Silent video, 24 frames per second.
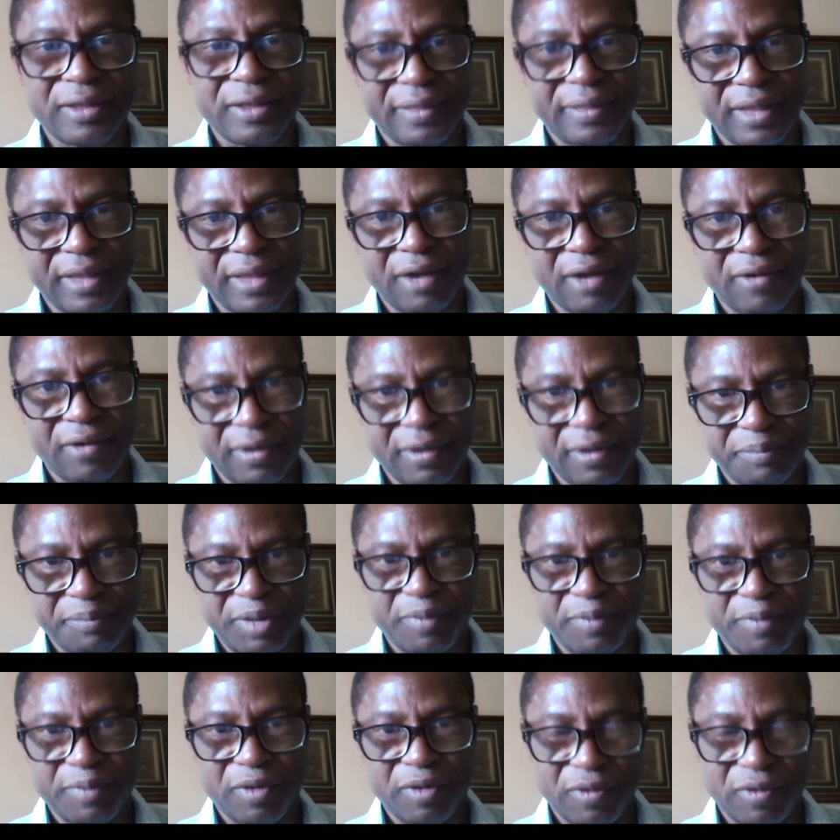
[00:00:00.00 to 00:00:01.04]
There were
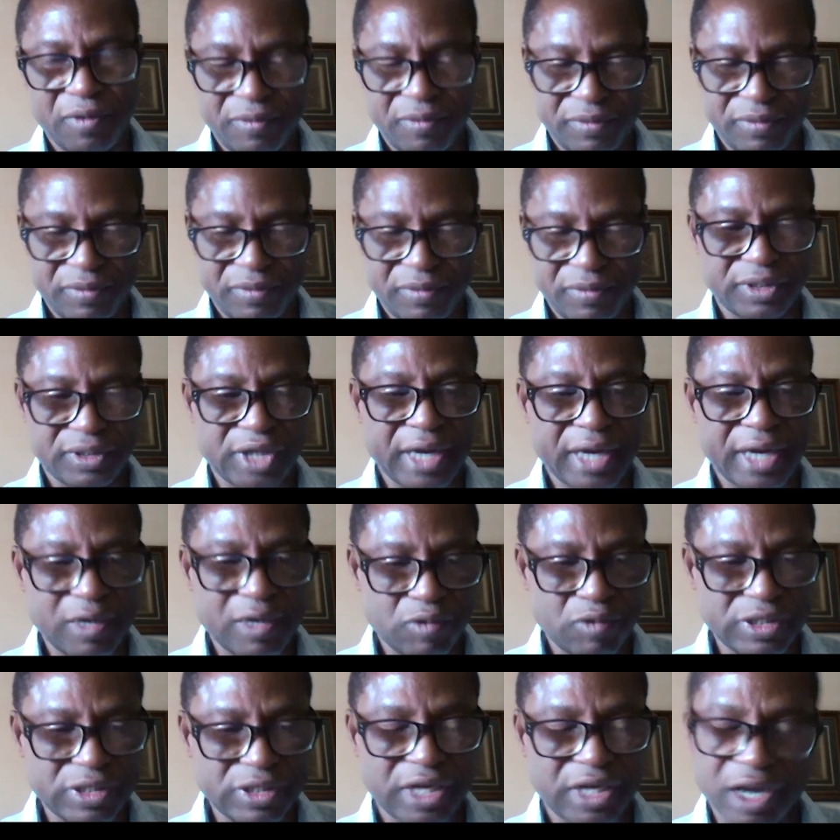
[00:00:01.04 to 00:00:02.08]
people. China
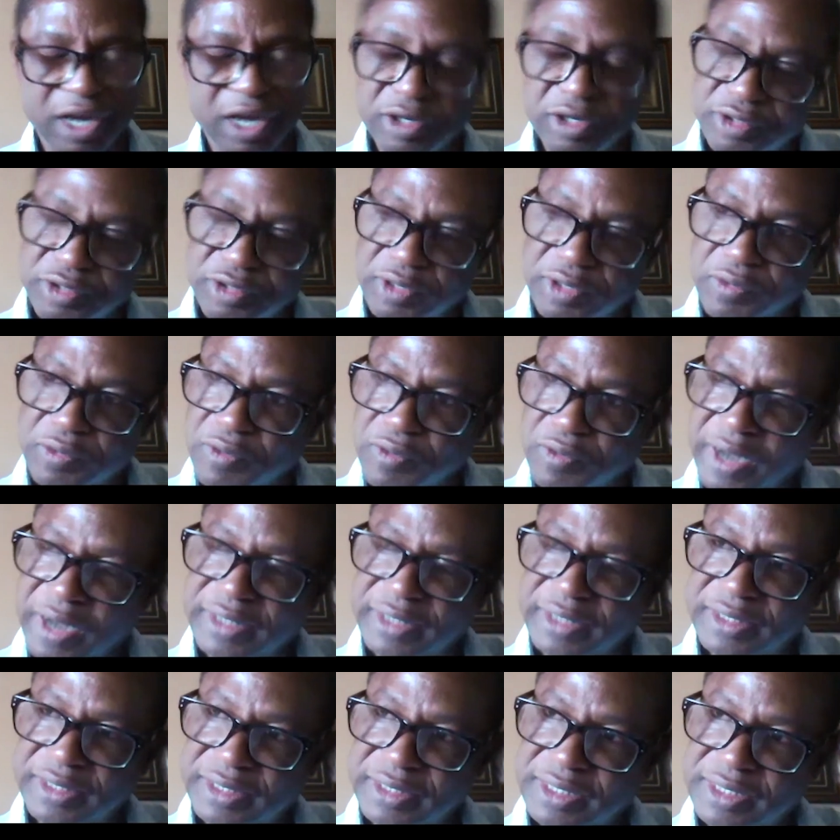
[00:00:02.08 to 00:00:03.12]
was the country who had
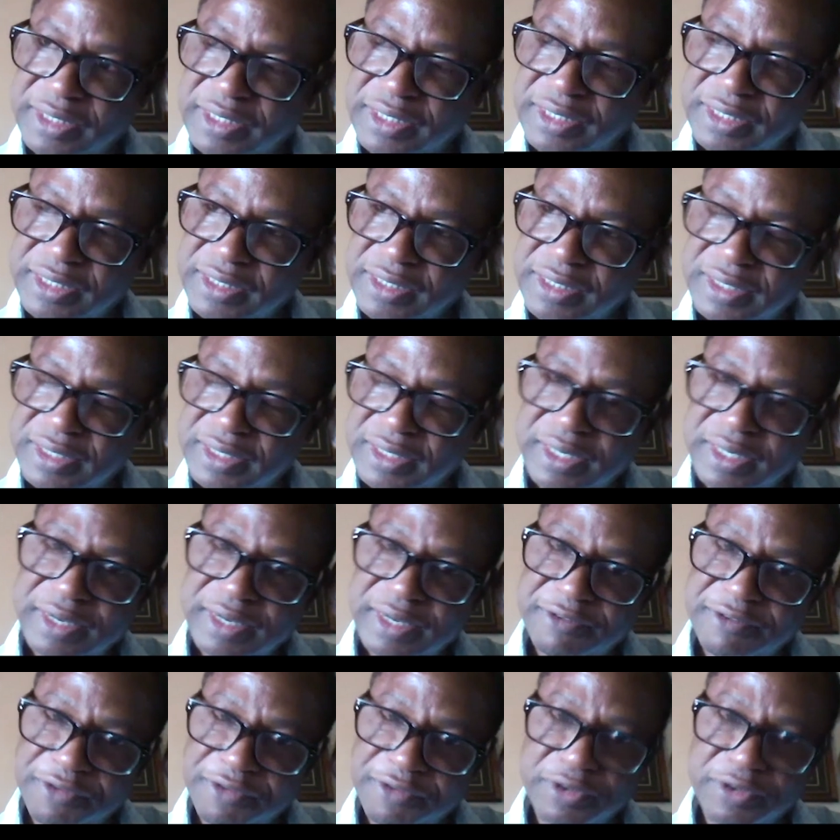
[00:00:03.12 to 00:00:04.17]
the disease
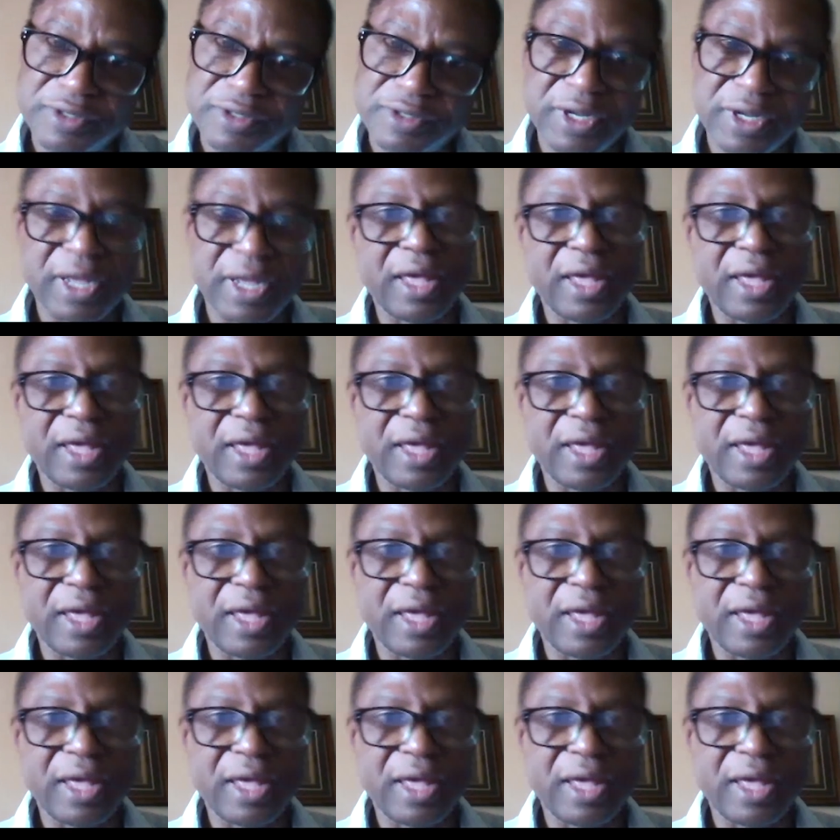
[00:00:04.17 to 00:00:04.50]
first,